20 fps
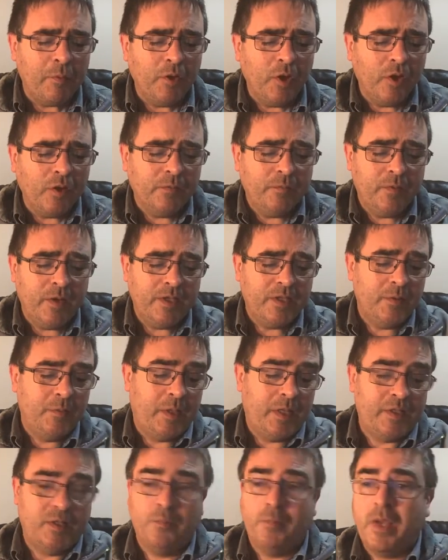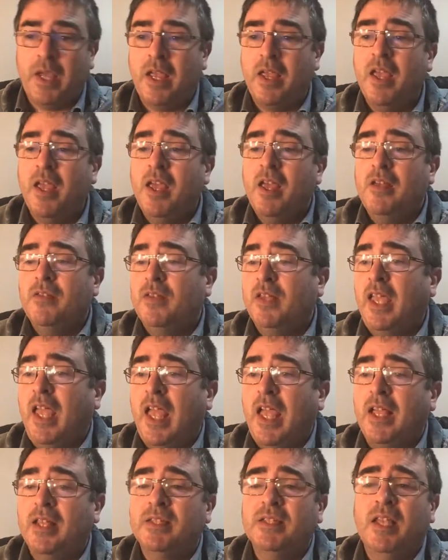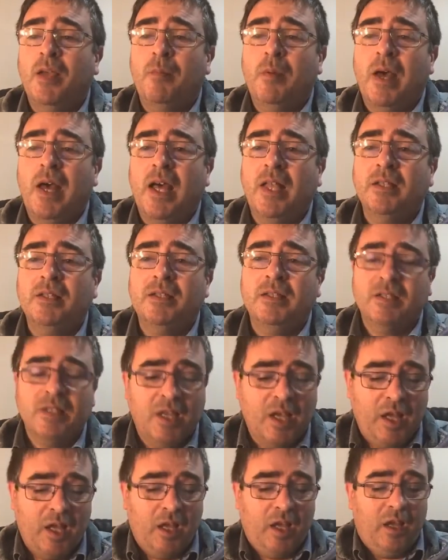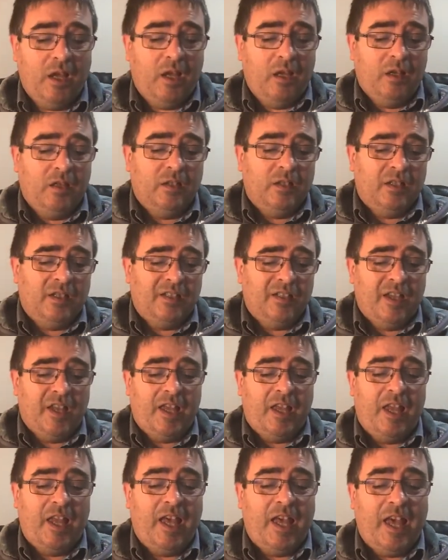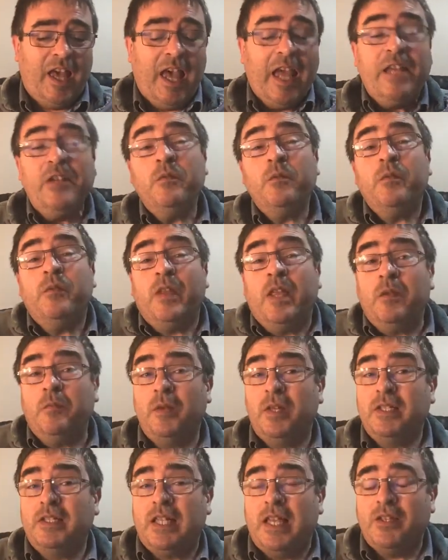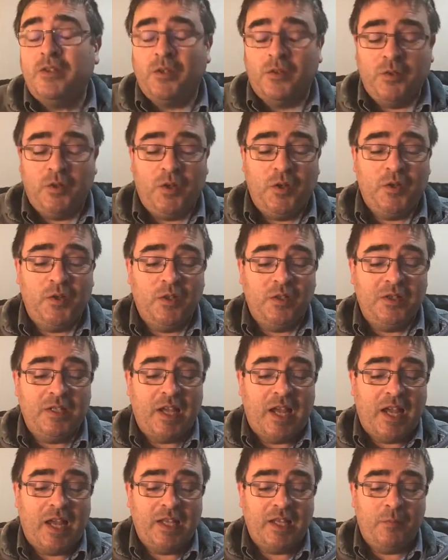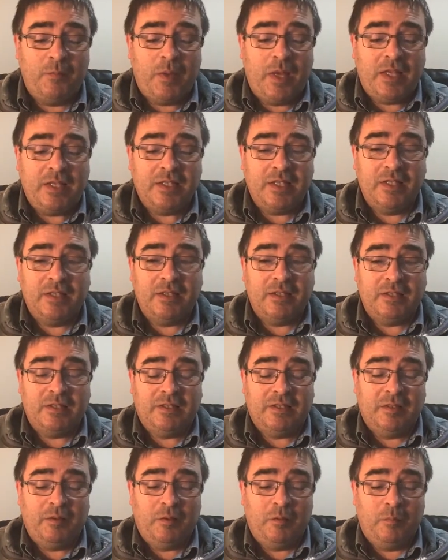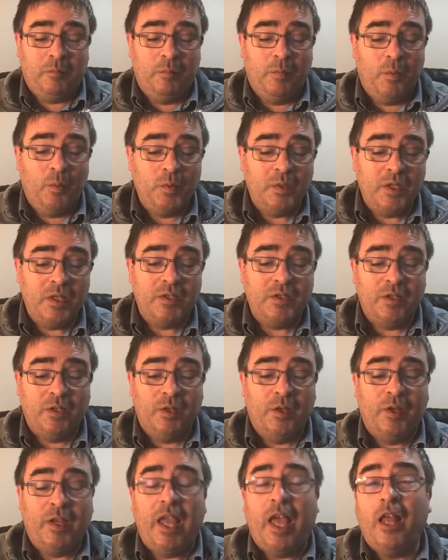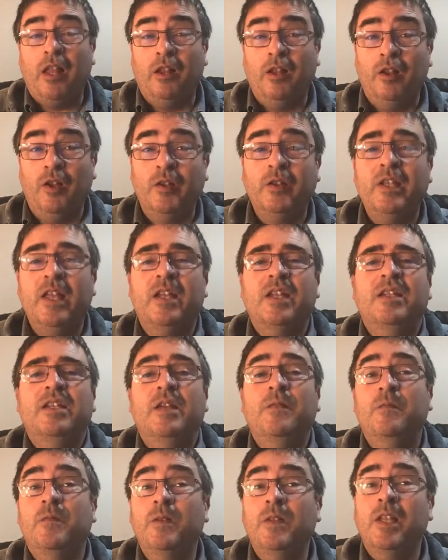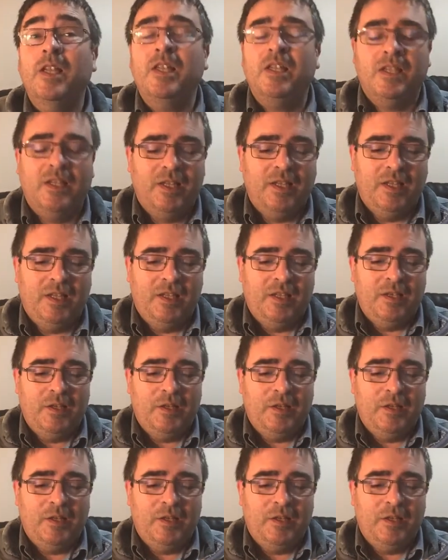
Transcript: They were not afraid to disobey the king's commands. I don't think when it says unusual child, it means that Moses to look at looked any differently.